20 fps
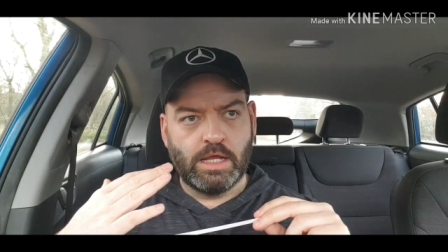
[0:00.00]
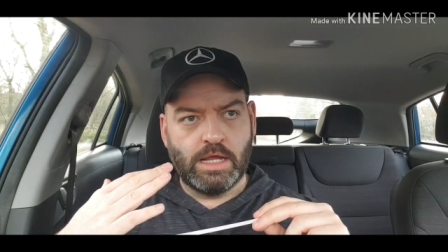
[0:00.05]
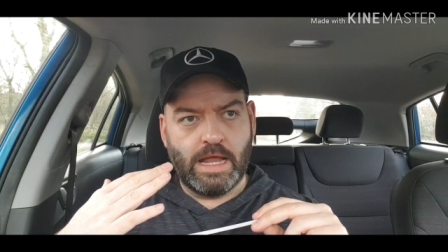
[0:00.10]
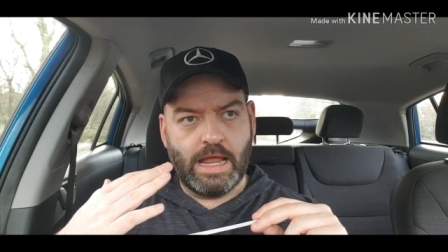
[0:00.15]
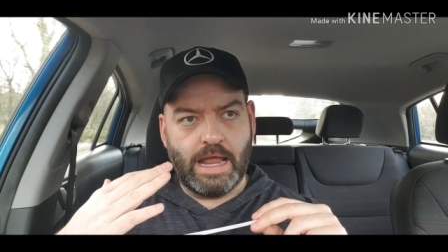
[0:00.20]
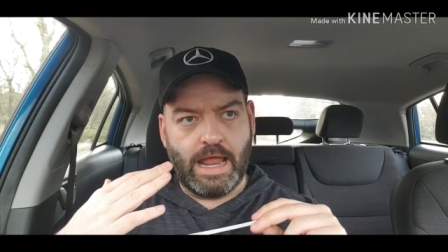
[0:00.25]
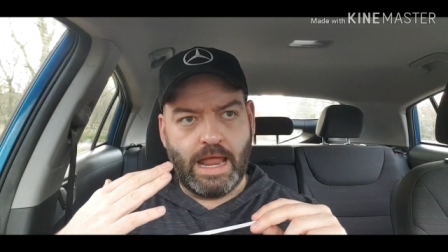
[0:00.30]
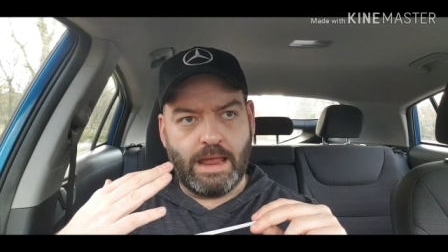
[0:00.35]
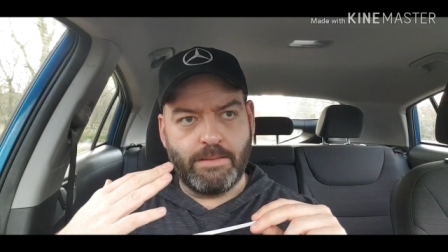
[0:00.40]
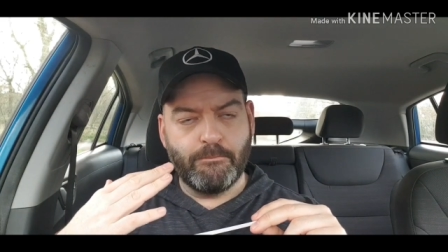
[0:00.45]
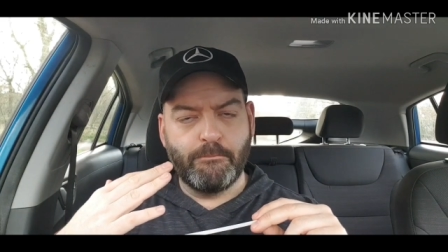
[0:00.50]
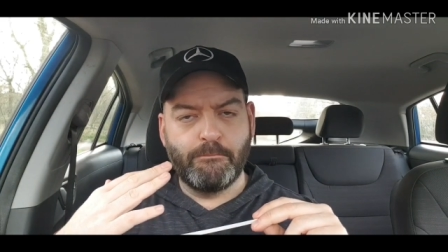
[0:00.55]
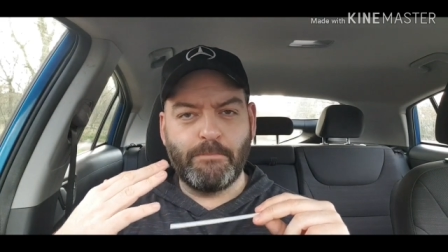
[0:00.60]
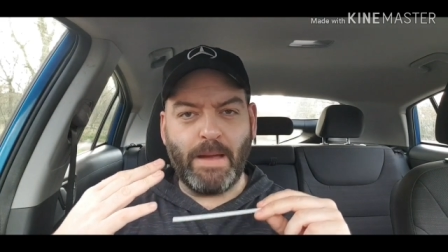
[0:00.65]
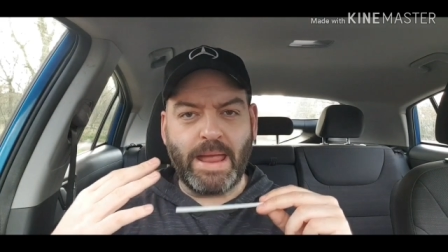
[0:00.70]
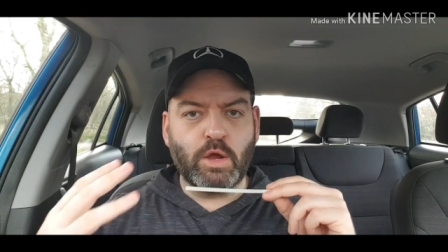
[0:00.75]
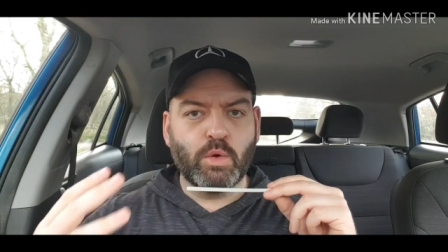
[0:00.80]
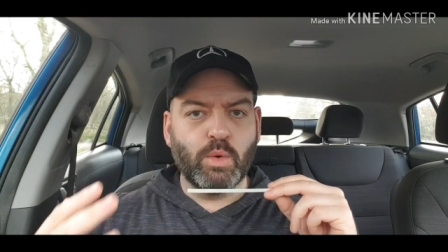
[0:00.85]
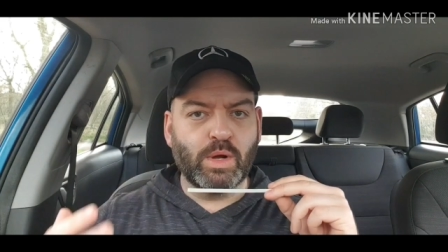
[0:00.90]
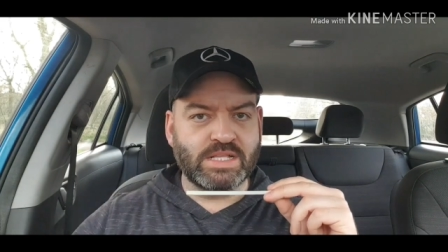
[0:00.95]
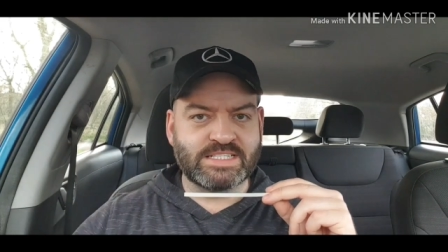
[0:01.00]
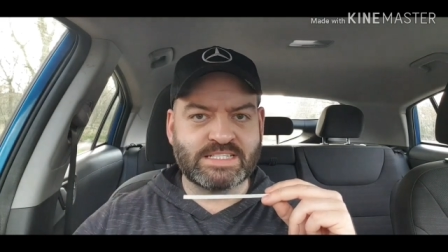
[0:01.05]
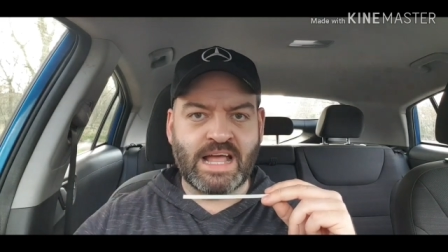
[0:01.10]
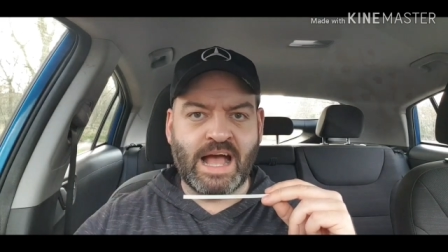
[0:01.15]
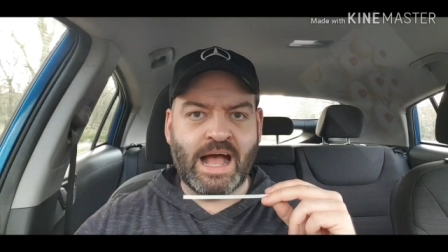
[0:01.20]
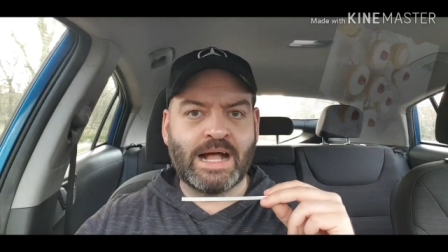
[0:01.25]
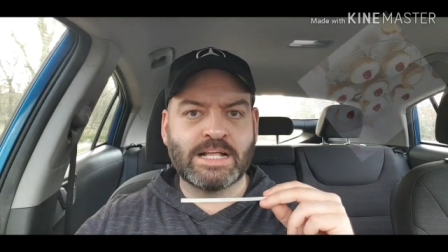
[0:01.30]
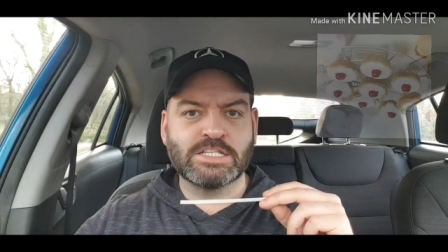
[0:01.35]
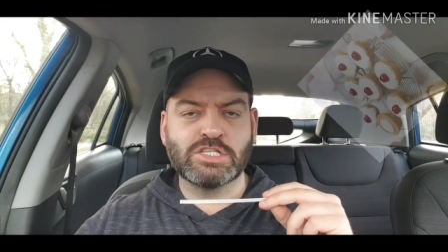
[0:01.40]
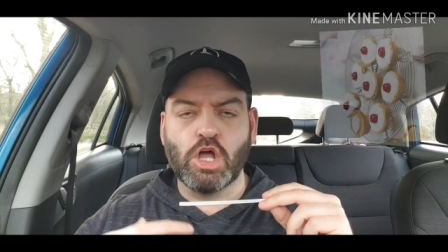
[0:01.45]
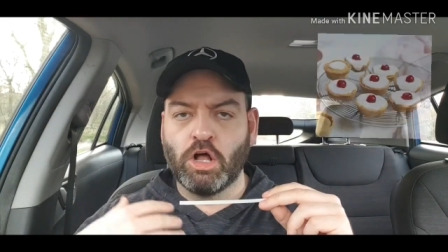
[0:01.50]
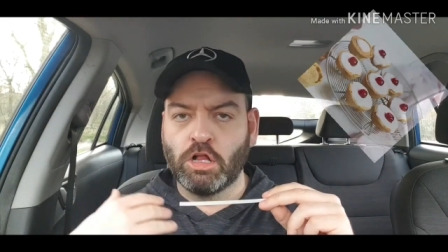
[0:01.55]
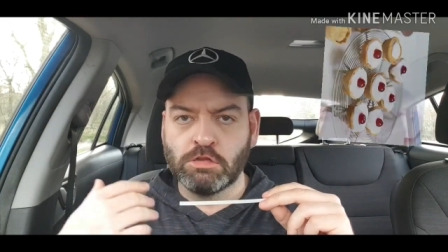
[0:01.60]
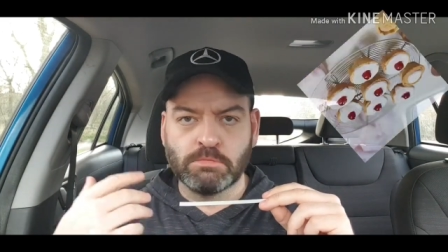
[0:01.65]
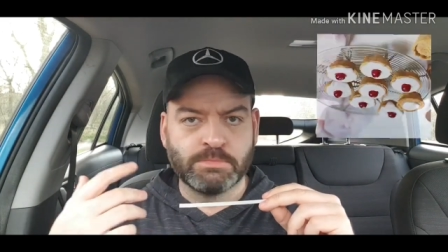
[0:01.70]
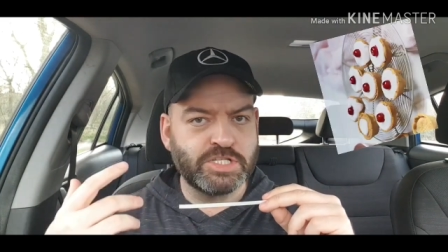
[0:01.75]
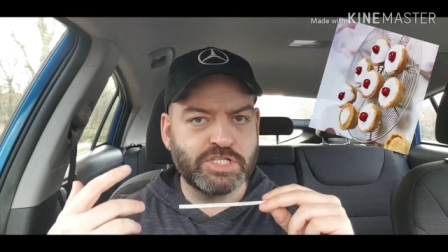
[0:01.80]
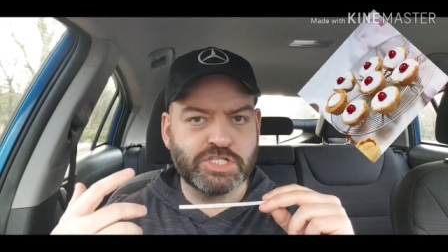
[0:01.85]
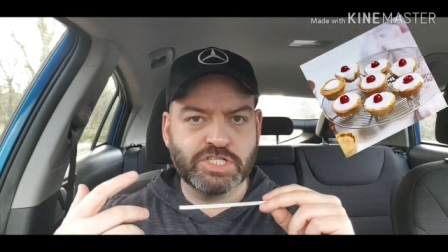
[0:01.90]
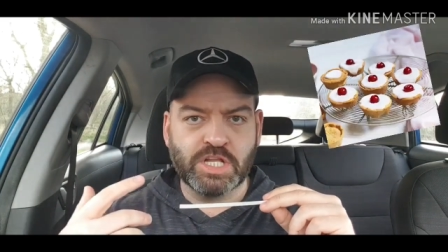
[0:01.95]
uh, eh, Bakewell tart
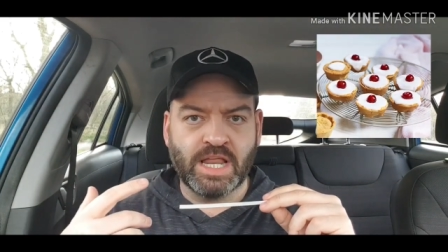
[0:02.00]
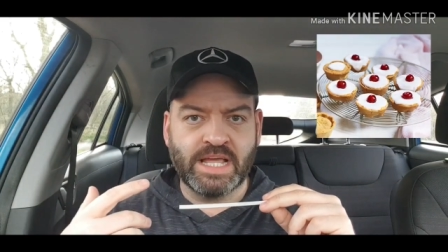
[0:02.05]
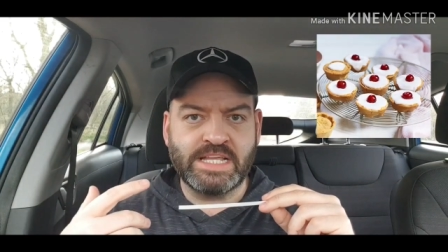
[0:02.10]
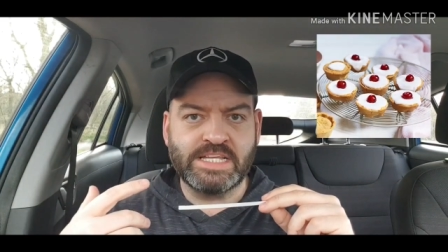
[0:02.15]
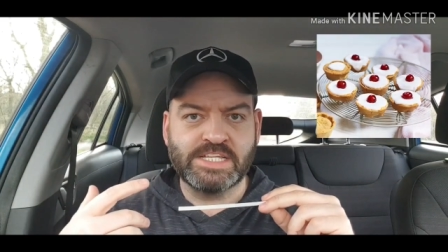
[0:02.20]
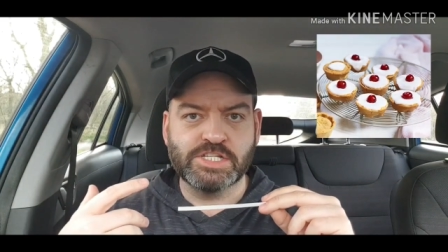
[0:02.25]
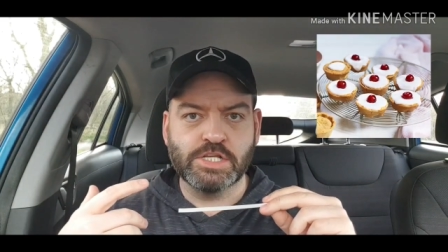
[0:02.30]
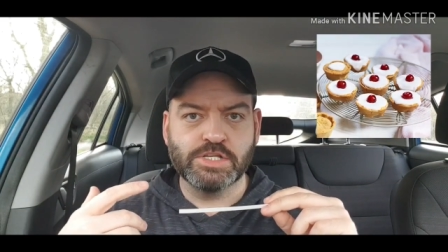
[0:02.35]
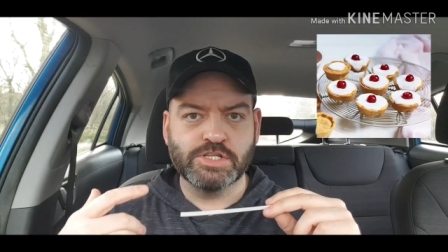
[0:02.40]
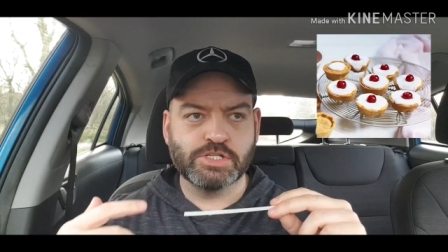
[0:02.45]
almond slice